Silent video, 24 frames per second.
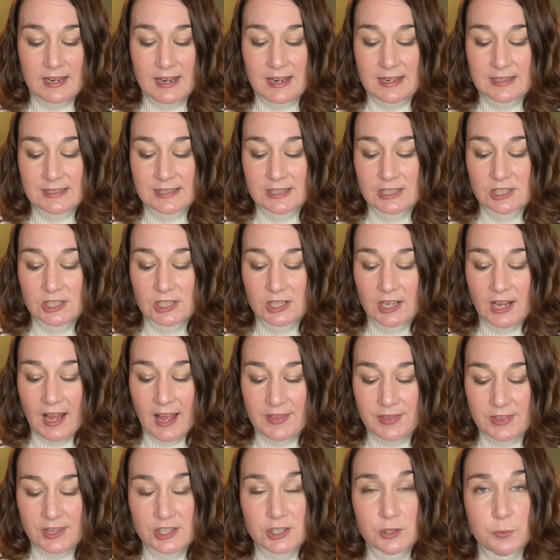it's
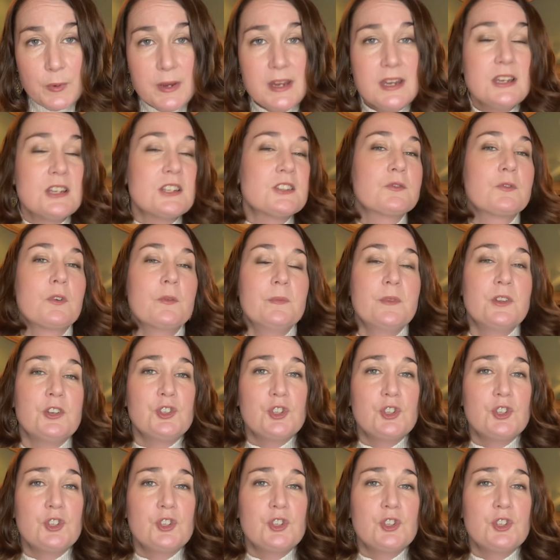got the sweetness from the